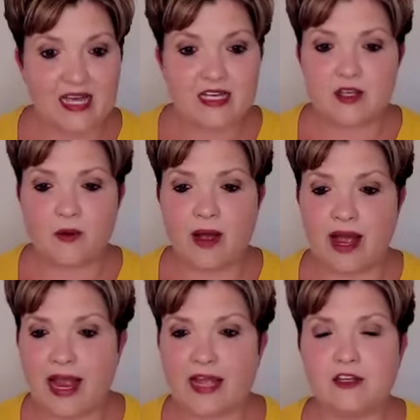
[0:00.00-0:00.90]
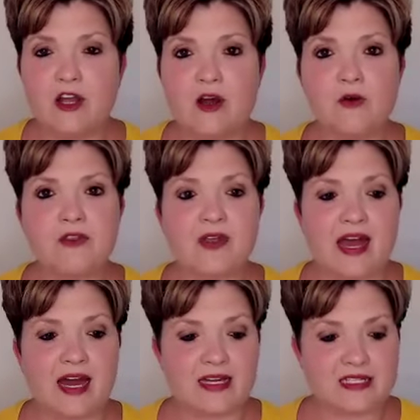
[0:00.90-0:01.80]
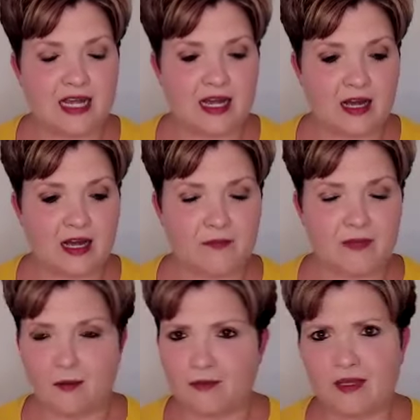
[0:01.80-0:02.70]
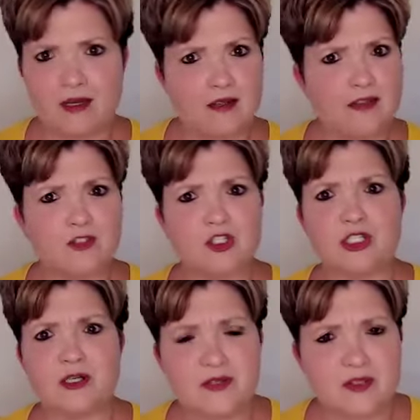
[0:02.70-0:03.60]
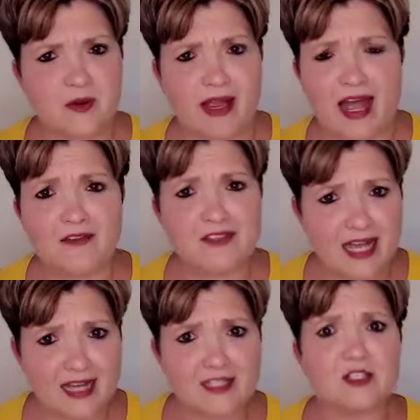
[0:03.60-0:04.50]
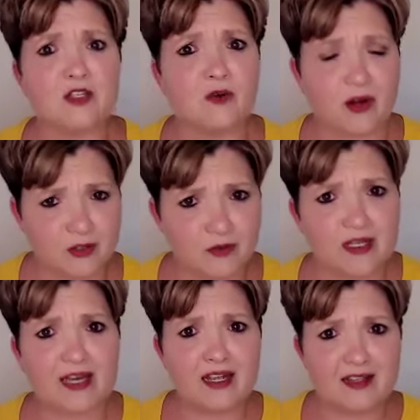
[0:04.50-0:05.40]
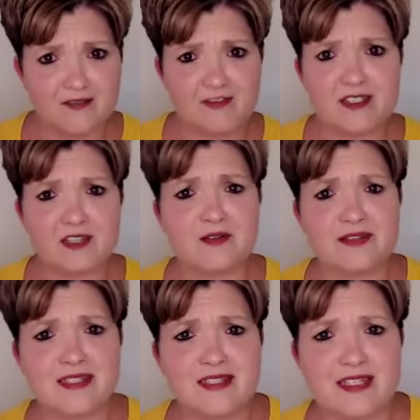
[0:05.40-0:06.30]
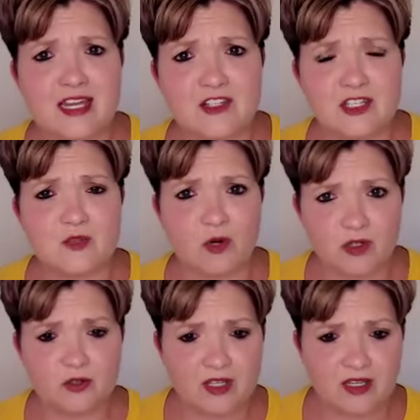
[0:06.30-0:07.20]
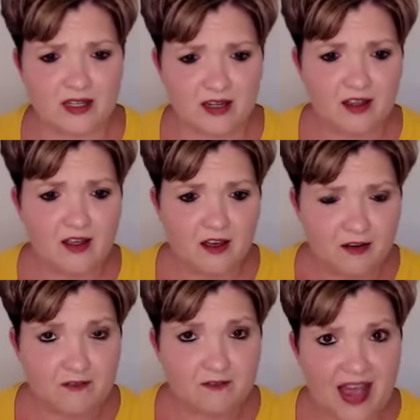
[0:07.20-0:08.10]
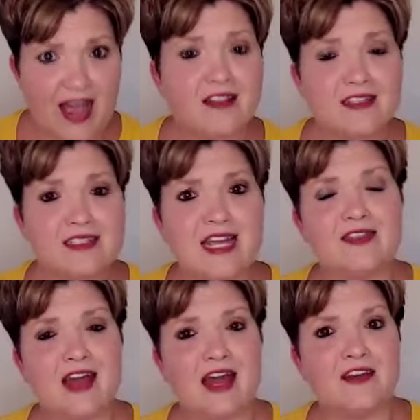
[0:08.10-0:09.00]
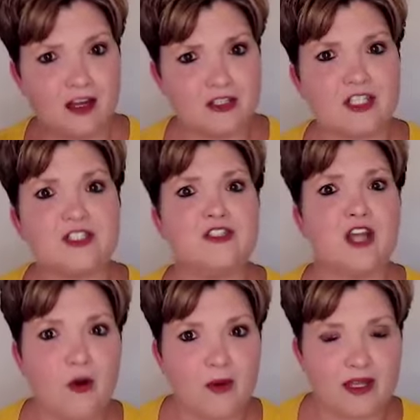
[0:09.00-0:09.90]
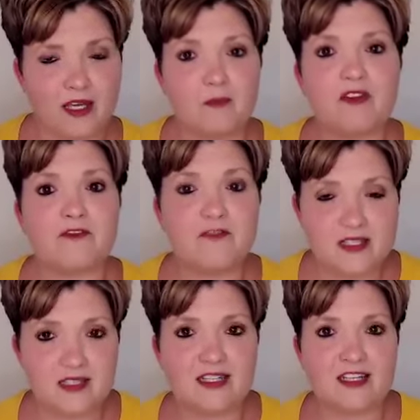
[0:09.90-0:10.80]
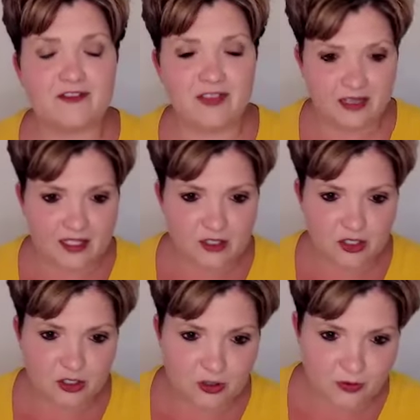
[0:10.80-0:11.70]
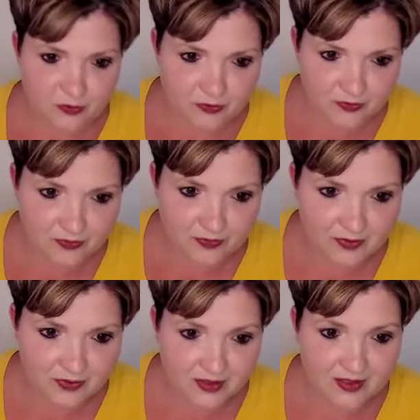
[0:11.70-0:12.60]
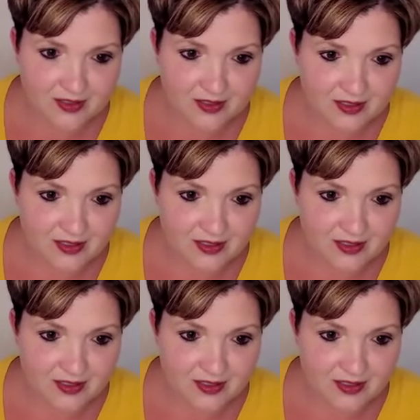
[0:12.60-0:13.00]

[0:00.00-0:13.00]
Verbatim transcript: So I, I know that, um, and I'm getting the chill. So I have to ask you are you getting physical sensations where you can validate that, not just knowing it, but physically feel it too? Yes.